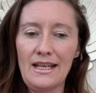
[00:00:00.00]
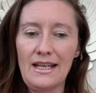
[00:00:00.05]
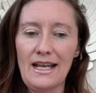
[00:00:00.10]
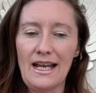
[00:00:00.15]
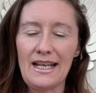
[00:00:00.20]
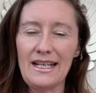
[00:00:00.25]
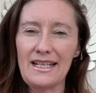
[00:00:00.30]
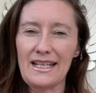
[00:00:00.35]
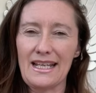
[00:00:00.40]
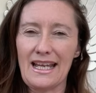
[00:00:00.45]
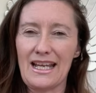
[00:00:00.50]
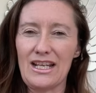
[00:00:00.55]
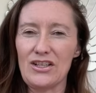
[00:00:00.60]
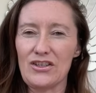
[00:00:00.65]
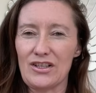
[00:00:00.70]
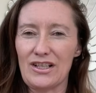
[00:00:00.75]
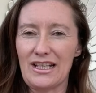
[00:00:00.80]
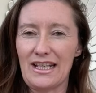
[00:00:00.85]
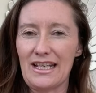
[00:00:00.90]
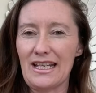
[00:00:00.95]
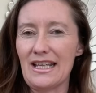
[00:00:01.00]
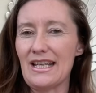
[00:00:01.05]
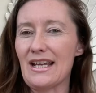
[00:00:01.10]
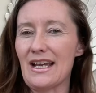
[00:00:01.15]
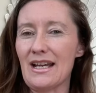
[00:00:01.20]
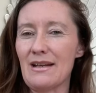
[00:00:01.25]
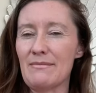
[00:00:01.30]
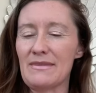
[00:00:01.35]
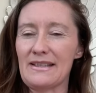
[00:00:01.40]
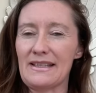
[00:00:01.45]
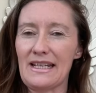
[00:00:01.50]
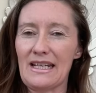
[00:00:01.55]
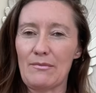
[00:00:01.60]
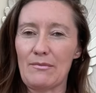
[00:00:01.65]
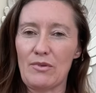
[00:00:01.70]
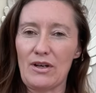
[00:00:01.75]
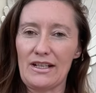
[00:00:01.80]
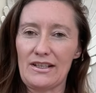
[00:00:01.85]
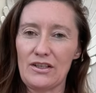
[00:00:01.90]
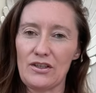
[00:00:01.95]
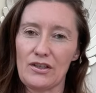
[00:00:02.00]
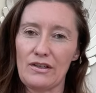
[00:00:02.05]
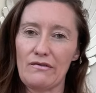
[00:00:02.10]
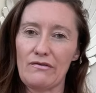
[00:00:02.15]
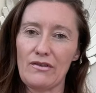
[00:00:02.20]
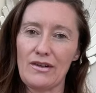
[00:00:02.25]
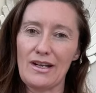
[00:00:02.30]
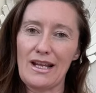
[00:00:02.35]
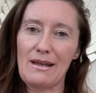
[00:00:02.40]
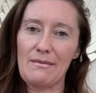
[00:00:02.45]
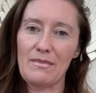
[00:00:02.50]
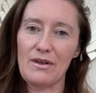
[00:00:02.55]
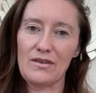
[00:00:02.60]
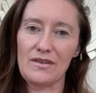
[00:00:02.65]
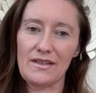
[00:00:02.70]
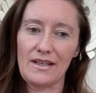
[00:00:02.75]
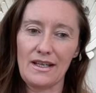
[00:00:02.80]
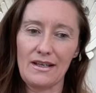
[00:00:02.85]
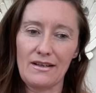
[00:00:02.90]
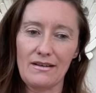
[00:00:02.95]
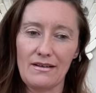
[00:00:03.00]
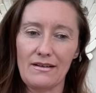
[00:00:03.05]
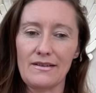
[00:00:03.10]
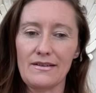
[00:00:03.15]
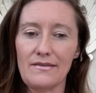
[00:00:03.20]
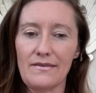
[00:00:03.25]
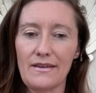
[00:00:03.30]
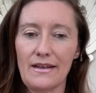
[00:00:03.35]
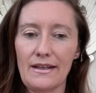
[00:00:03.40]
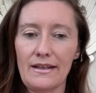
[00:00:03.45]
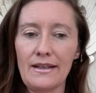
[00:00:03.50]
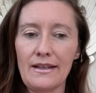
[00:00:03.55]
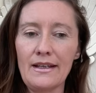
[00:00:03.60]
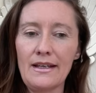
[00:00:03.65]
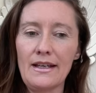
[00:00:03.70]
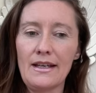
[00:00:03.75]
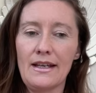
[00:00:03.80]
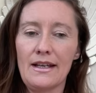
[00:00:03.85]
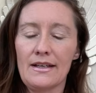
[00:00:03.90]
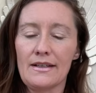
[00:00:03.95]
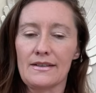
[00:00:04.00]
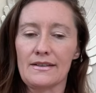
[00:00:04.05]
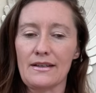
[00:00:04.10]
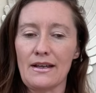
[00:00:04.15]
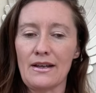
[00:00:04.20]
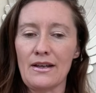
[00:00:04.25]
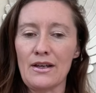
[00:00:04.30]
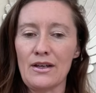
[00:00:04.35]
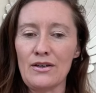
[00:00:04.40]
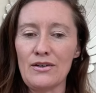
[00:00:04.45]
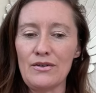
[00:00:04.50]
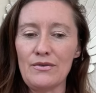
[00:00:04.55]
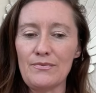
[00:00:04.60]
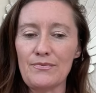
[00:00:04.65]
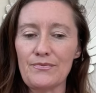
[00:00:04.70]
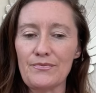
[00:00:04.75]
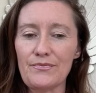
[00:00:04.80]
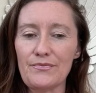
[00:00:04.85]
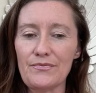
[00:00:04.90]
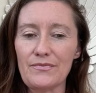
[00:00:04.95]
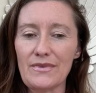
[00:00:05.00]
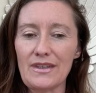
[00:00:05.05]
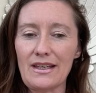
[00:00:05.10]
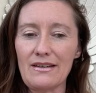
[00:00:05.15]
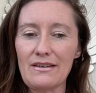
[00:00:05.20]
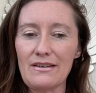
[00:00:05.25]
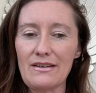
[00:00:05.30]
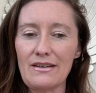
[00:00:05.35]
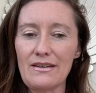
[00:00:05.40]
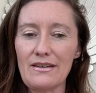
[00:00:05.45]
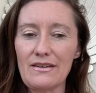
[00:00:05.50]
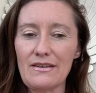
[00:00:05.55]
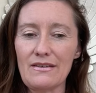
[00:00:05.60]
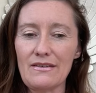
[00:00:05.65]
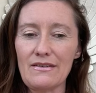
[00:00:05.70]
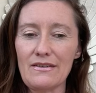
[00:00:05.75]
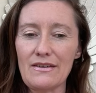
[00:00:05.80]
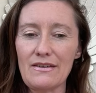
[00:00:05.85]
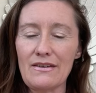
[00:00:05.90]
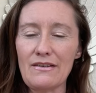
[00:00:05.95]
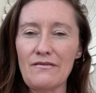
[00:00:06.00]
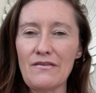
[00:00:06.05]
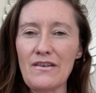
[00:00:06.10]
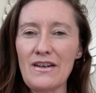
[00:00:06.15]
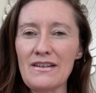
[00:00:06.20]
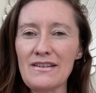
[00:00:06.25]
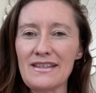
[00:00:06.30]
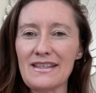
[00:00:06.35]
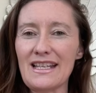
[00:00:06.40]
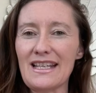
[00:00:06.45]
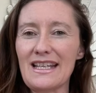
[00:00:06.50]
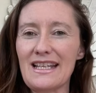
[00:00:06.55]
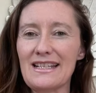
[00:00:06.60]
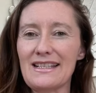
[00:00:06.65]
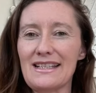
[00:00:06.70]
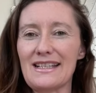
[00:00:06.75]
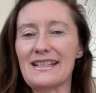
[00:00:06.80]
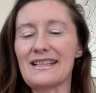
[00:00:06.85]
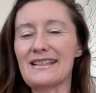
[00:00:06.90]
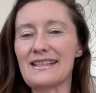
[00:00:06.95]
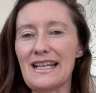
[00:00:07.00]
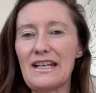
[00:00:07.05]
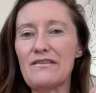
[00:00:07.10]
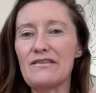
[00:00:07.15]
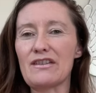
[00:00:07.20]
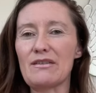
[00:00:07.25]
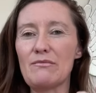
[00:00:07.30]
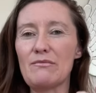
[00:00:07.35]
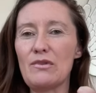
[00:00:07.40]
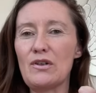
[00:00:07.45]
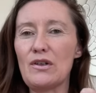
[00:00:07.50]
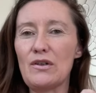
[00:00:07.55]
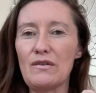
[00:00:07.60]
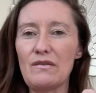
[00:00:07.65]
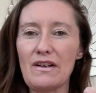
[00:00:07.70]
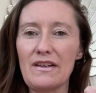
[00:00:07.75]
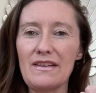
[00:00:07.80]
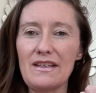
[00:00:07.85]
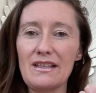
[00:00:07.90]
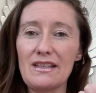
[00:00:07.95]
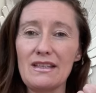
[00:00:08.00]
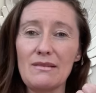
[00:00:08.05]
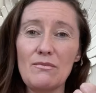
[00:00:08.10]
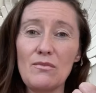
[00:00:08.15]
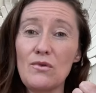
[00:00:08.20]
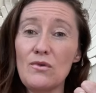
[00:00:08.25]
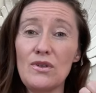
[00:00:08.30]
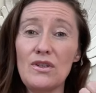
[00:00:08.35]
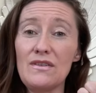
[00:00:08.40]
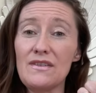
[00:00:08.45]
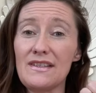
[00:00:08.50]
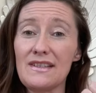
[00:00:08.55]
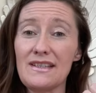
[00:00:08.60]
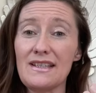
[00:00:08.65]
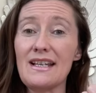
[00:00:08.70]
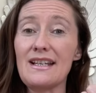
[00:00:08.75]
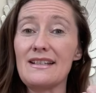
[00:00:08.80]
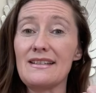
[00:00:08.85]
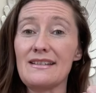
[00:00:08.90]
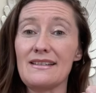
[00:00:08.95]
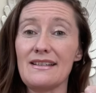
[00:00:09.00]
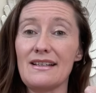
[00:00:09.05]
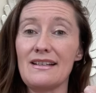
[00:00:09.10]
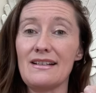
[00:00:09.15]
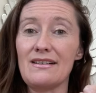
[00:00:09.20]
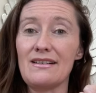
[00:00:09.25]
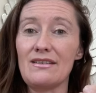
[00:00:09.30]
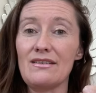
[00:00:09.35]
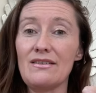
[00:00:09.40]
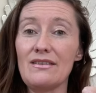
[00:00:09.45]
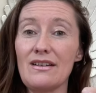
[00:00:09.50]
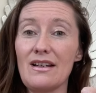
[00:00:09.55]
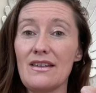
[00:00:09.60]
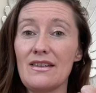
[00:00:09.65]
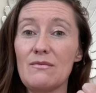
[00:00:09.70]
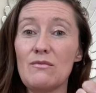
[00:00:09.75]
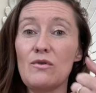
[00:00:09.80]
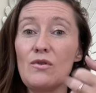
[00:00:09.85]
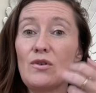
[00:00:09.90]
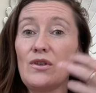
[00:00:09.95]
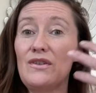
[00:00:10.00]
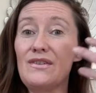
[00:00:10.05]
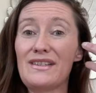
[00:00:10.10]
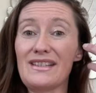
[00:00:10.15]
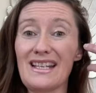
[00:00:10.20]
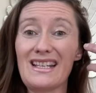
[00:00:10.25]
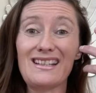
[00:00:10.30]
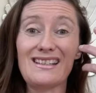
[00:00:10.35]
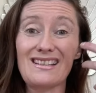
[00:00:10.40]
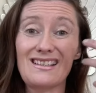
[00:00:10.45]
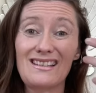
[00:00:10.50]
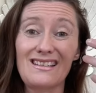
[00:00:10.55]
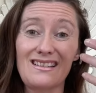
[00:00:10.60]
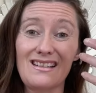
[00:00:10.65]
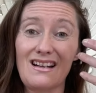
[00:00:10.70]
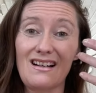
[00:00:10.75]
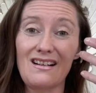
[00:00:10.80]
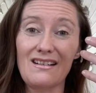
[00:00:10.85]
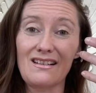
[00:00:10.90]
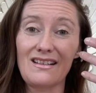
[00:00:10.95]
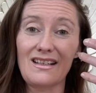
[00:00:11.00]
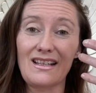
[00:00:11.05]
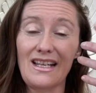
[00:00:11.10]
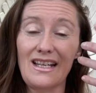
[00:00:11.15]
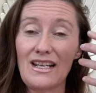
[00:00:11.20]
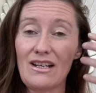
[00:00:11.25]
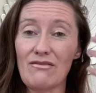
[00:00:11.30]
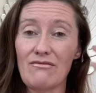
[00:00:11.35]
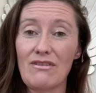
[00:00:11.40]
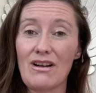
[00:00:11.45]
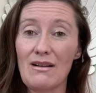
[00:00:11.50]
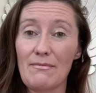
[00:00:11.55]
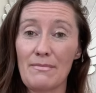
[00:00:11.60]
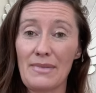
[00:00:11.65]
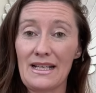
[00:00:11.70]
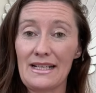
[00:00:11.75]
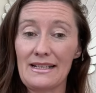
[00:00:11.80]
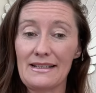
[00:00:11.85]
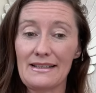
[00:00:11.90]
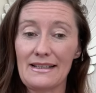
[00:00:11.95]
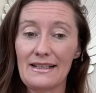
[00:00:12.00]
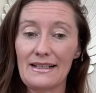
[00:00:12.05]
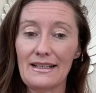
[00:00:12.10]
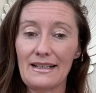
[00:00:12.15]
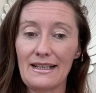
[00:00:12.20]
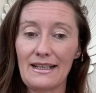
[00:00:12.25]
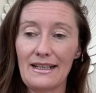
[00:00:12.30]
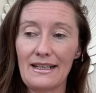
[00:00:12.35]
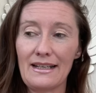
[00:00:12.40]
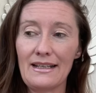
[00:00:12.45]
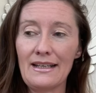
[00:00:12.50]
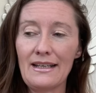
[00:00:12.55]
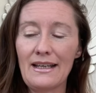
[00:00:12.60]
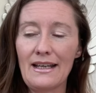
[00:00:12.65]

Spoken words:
And occasionally seeing a practitioner for an MOT kind of thing. So the first thing is it's safe to move. I think the more you stay still, the more you stay stuck in a rut, basically.